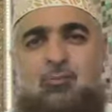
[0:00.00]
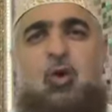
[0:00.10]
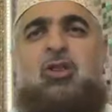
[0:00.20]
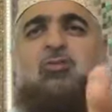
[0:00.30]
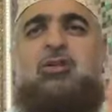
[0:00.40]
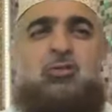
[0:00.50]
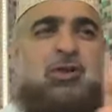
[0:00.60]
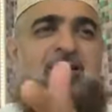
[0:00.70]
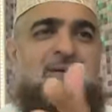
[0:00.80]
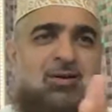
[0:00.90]
they both
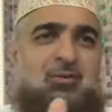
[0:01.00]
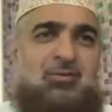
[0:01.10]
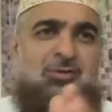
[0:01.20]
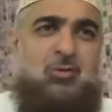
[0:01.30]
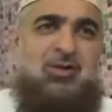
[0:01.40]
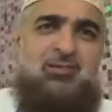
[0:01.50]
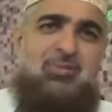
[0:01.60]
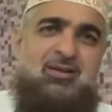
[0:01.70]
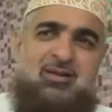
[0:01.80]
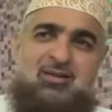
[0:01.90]
were together now,
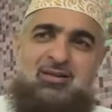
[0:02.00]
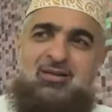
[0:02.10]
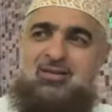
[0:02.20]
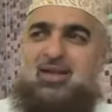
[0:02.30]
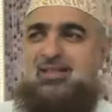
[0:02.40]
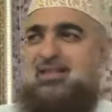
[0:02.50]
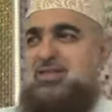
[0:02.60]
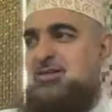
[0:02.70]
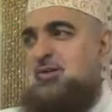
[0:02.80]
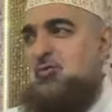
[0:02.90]
Junaid Baghdadi
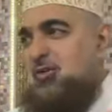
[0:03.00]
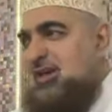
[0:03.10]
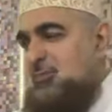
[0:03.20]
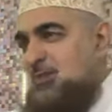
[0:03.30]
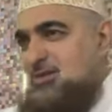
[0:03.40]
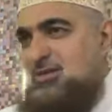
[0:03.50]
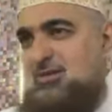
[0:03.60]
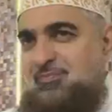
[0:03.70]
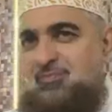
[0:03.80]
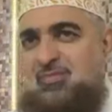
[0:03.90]
and that weak
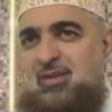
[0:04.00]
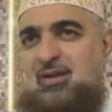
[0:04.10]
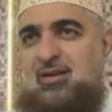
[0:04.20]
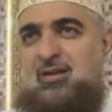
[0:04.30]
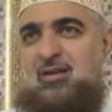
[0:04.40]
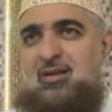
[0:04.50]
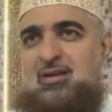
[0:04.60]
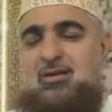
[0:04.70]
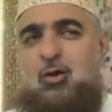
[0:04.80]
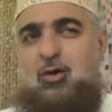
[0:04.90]
person.
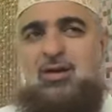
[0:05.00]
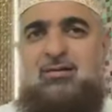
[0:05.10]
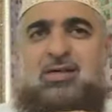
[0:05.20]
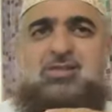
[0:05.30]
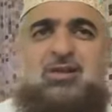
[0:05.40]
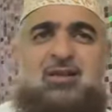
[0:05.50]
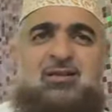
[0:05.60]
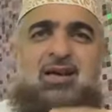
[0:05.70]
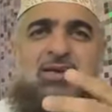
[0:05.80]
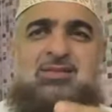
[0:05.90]
Now in
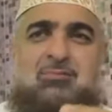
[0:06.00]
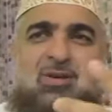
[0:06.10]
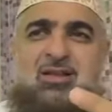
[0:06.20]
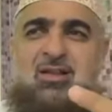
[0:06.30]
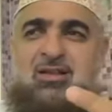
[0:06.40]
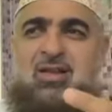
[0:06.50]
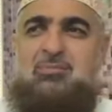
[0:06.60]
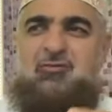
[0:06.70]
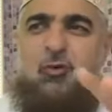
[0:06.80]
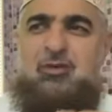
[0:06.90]
wrestling, there is a
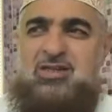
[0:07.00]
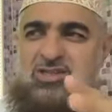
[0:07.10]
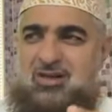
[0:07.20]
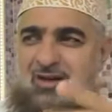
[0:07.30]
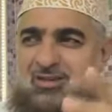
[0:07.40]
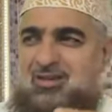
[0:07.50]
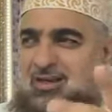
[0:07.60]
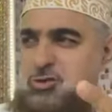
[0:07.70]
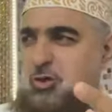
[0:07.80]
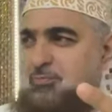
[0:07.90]
method that before they
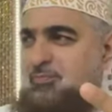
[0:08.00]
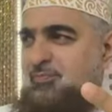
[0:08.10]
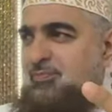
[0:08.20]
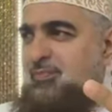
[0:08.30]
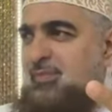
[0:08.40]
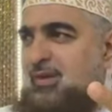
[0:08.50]
start their job,